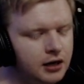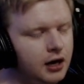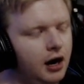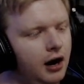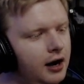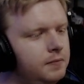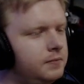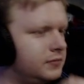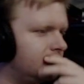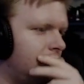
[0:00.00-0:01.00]

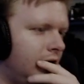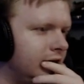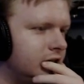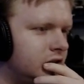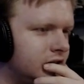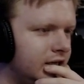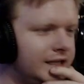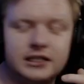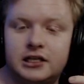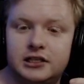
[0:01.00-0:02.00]
I'm quite interested in
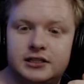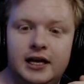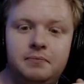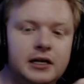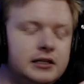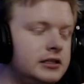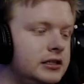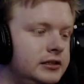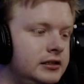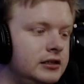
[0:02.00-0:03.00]
this because they
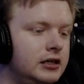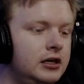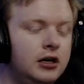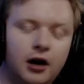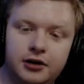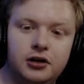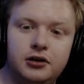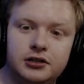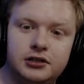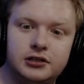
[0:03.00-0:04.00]
mentioned, I
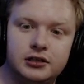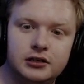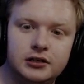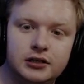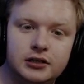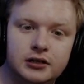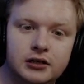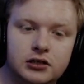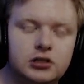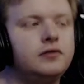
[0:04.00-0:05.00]
noticed,
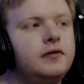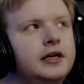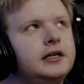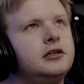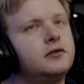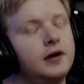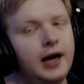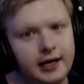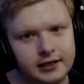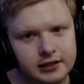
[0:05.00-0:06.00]
to
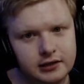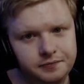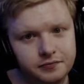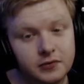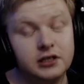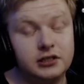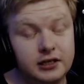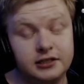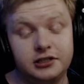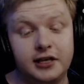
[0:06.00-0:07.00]
reiterate,
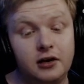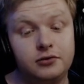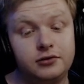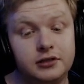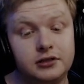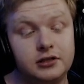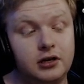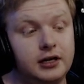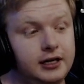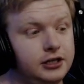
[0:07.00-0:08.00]
in Souls
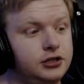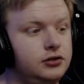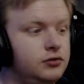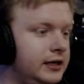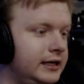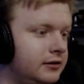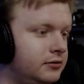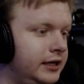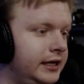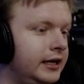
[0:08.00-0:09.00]
Insider issue
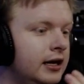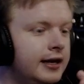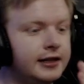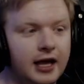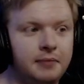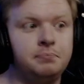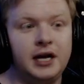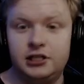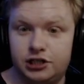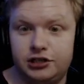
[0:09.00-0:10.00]
23, they
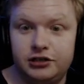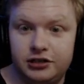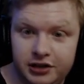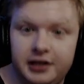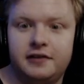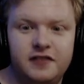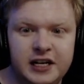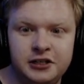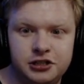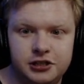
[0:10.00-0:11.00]
mentioned the
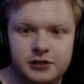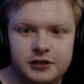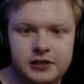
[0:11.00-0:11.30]
Avenger